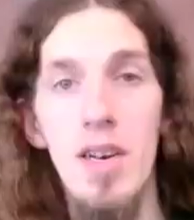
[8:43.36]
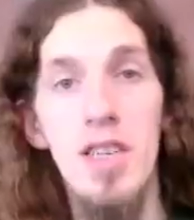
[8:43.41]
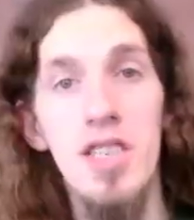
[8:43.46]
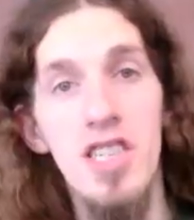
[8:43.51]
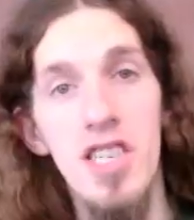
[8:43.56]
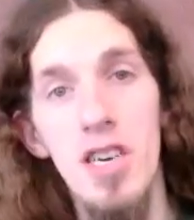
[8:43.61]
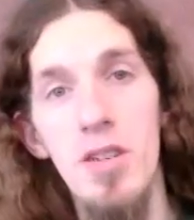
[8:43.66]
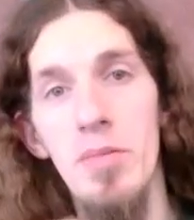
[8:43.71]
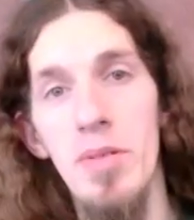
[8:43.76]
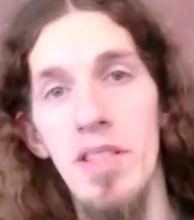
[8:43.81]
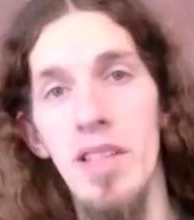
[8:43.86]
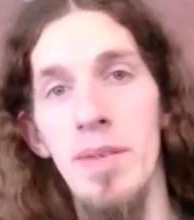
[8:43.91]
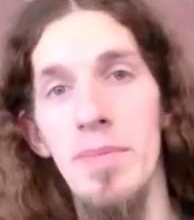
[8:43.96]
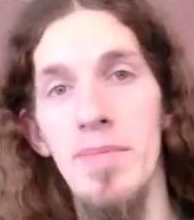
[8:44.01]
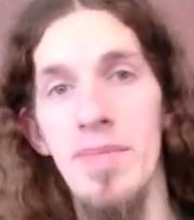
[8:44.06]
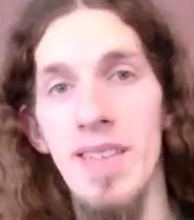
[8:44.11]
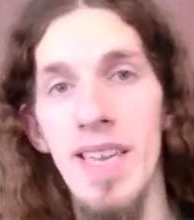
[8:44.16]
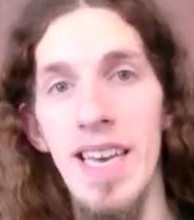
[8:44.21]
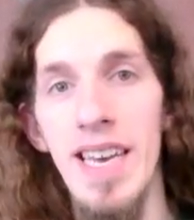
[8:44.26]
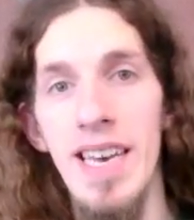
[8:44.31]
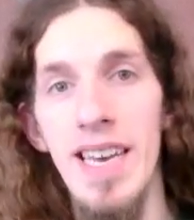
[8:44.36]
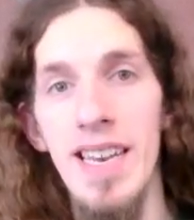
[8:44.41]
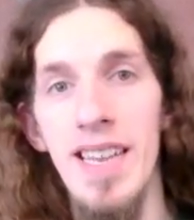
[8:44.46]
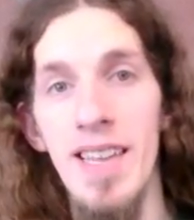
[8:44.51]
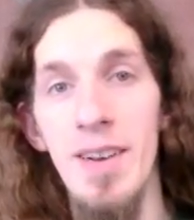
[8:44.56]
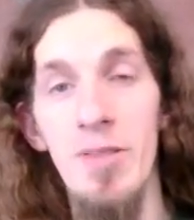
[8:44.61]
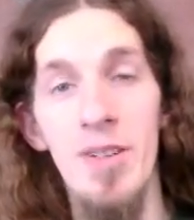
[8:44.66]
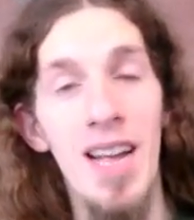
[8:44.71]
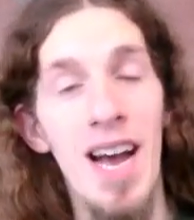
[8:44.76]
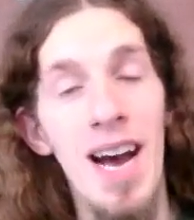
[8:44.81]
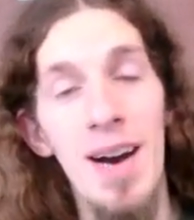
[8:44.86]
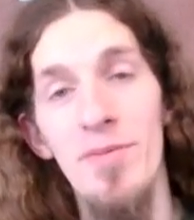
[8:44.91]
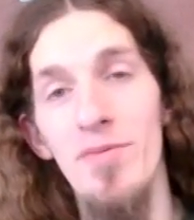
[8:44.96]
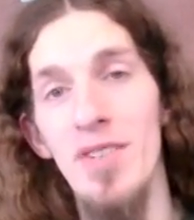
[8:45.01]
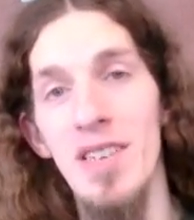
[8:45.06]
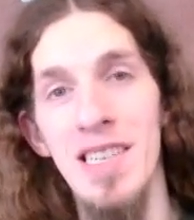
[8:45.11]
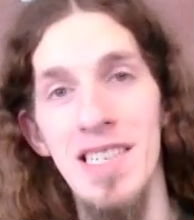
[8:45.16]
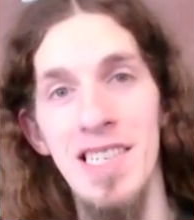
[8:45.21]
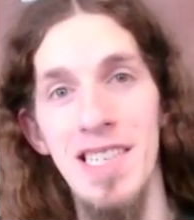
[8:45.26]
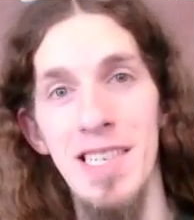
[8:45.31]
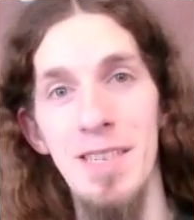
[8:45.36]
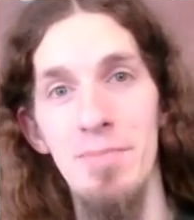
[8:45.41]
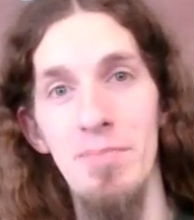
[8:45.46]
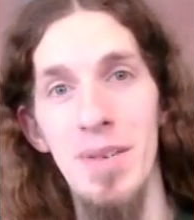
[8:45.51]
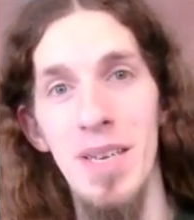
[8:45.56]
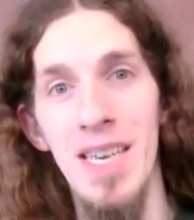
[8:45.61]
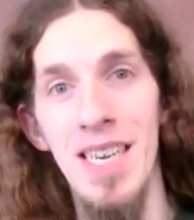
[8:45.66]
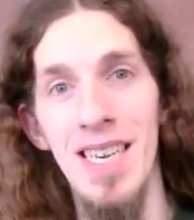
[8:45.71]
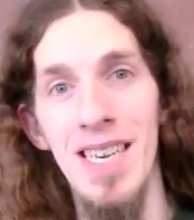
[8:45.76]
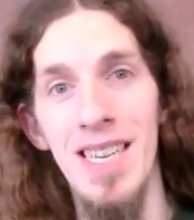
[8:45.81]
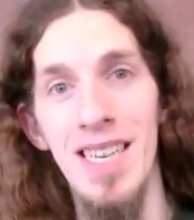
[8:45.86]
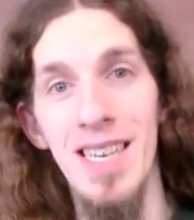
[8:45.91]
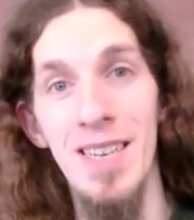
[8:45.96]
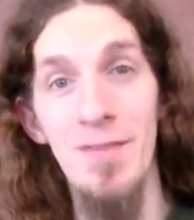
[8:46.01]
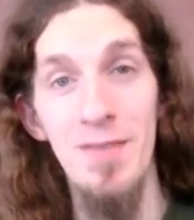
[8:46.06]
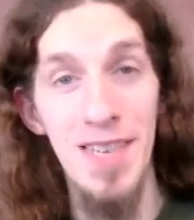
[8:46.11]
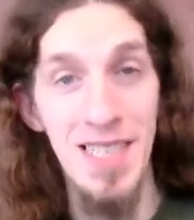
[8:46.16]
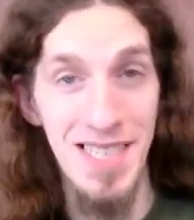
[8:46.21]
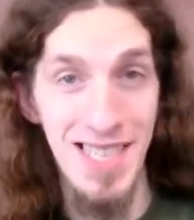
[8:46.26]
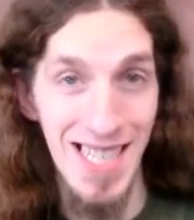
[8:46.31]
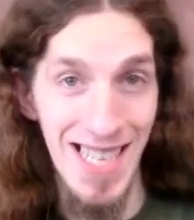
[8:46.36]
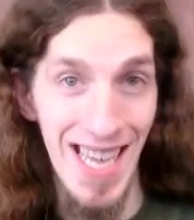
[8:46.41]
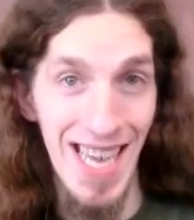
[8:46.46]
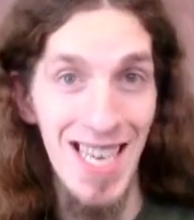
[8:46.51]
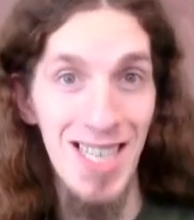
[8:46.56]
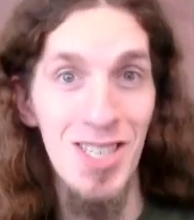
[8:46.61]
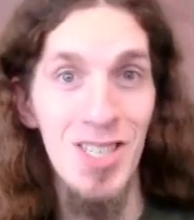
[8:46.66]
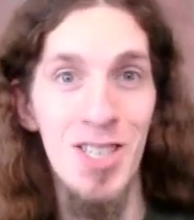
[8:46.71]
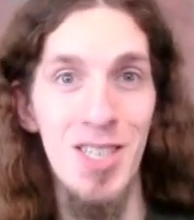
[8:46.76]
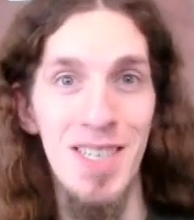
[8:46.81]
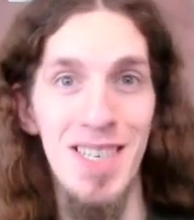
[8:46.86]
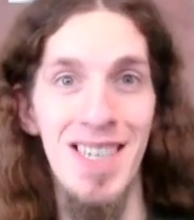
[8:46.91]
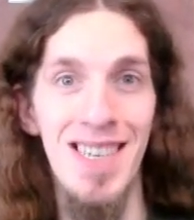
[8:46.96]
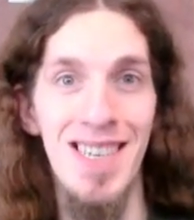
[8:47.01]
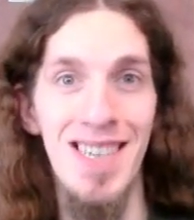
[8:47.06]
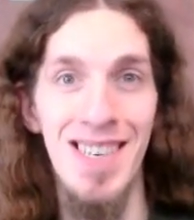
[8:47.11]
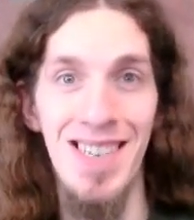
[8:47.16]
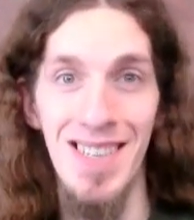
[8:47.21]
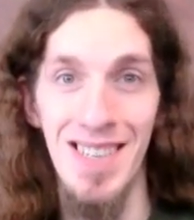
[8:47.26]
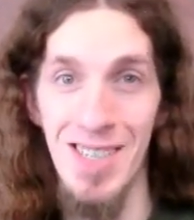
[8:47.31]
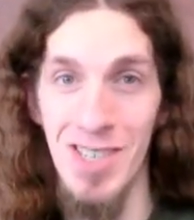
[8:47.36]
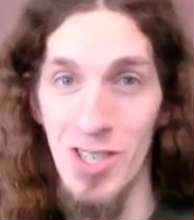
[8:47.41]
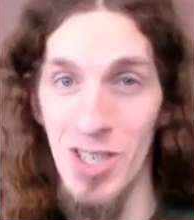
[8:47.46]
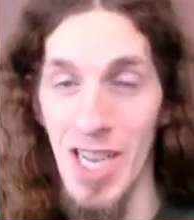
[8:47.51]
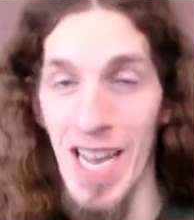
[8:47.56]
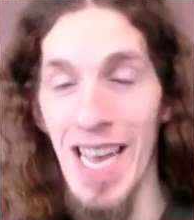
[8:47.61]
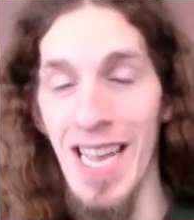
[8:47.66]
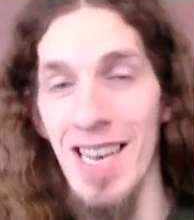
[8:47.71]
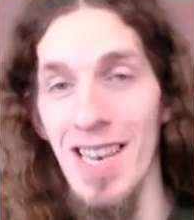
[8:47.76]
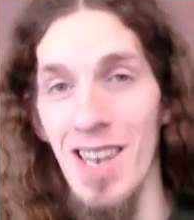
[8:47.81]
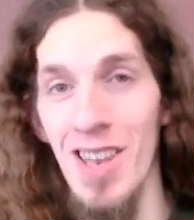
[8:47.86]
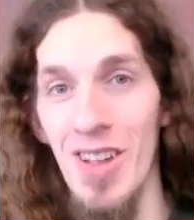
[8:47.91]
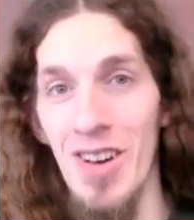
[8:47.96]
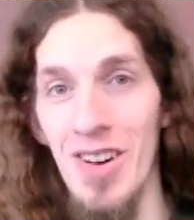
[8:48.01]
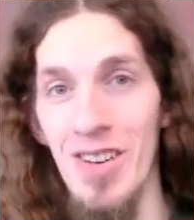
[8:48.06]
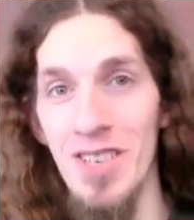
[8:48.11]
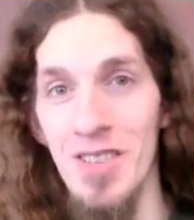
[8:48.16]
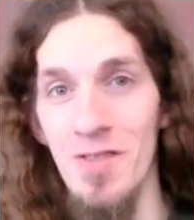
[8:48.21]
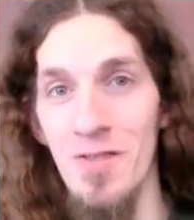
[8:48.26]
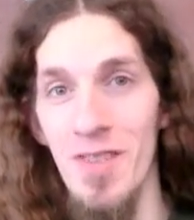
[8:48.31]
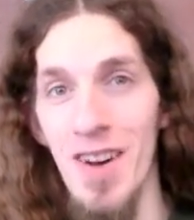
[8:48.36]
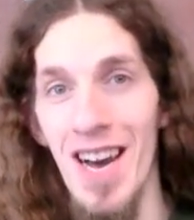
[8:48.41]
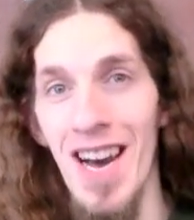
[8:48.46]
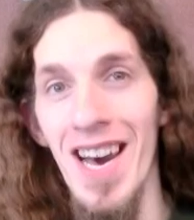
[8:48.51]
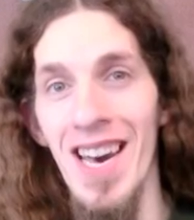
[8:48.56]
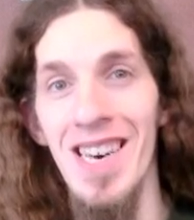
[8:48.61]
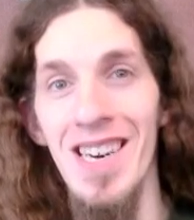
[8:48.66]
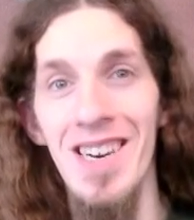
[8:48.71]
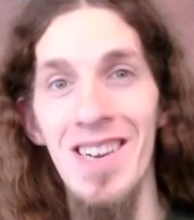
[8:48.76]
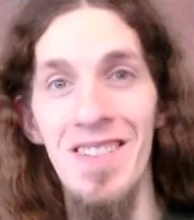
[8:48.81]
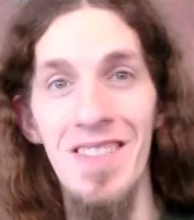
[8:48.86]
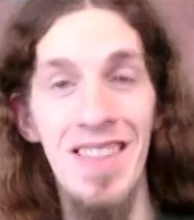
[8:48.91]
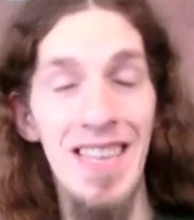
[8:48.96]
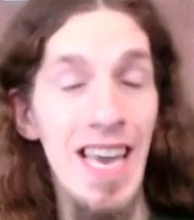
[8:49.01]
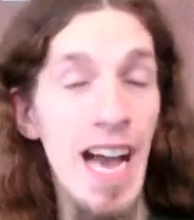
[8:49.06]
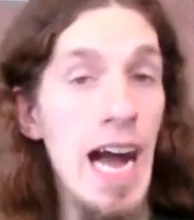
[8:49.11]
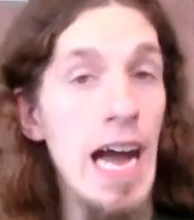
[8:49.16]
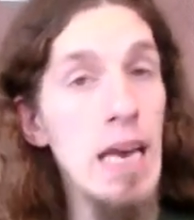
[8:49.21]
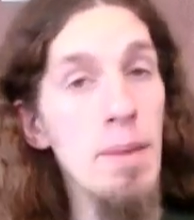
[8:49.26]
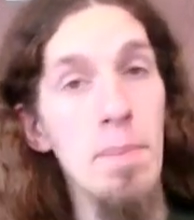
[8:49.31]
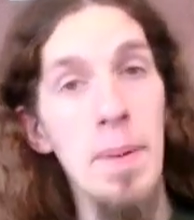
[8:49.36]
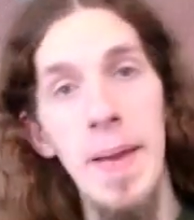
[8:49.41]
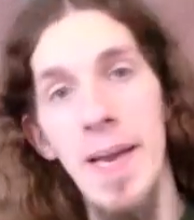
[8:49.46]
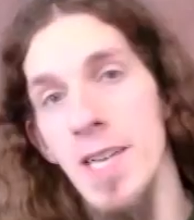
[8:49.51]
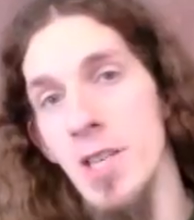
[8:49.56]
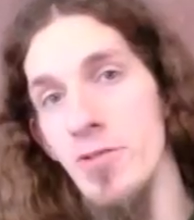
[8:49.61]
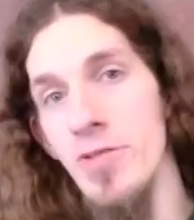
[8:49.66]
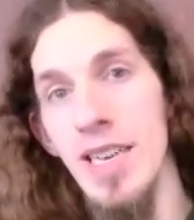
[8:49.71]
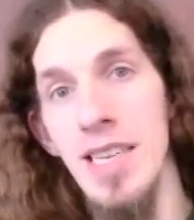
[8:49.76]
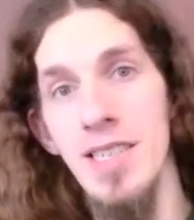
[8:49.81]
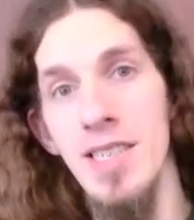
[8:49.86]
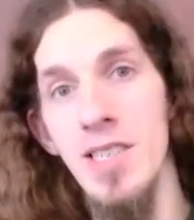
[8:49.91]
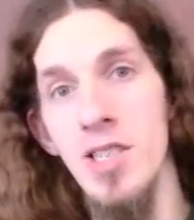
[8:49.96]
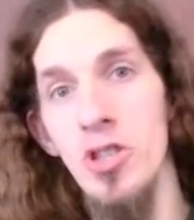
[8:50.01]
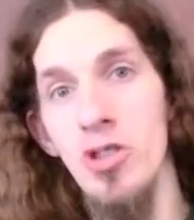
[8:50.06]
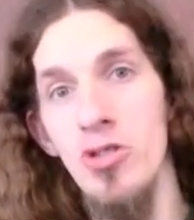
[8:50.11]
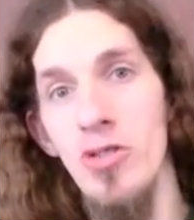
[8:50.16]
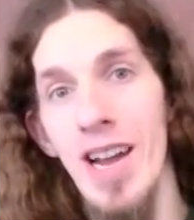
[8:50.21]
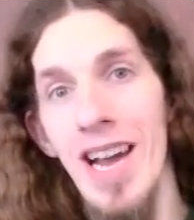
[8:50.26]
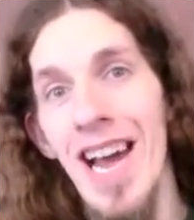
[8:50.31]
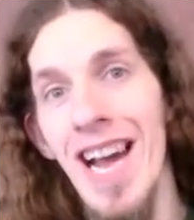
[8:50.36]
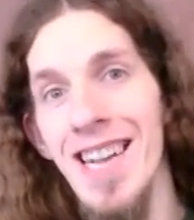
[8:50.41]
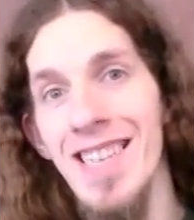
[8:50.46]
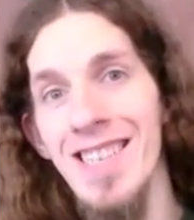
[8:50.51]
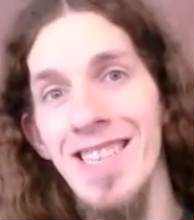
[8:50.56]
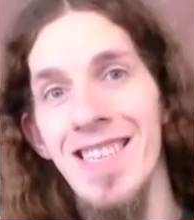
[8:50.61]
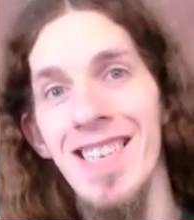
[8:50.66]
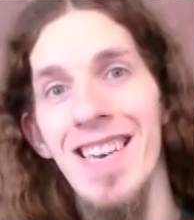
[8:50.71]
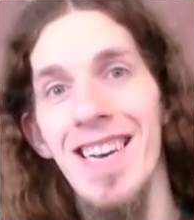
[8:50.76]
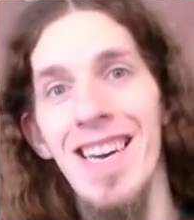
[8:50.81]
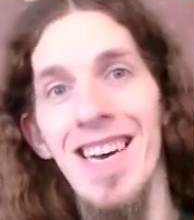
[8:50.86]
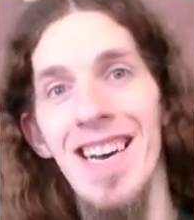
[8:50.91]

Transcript: So, with him dead, there would obviously be an investigation, a chat logs file, the IP address is tracked.